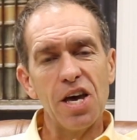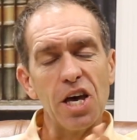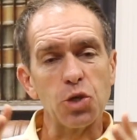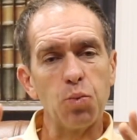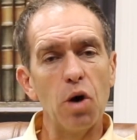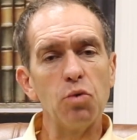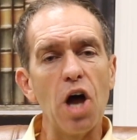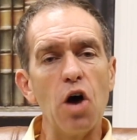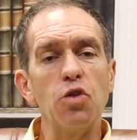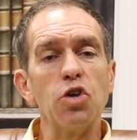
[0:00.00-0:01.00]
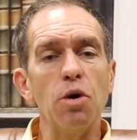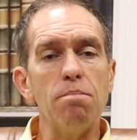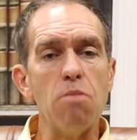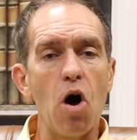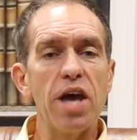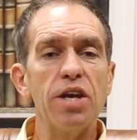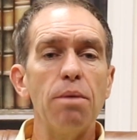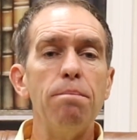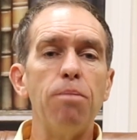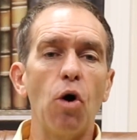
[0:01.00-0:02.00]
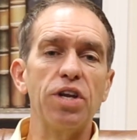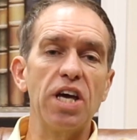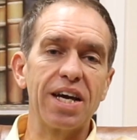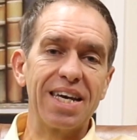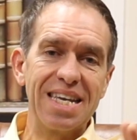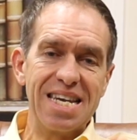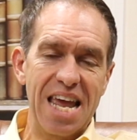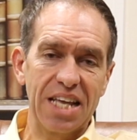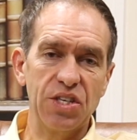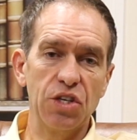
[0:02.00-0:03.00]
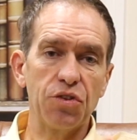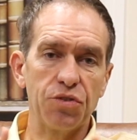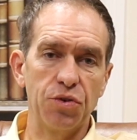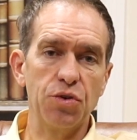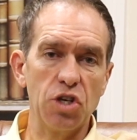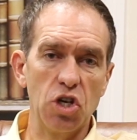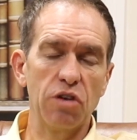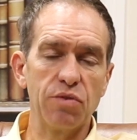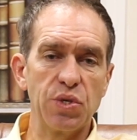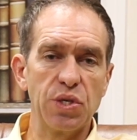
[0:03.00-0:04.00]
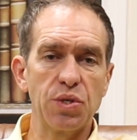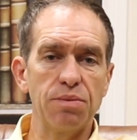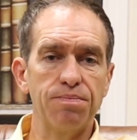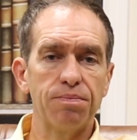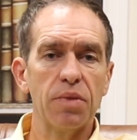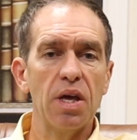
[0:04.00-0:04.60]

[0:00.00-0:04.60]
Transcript: It's well known that your mind and body are connected through your nervous system.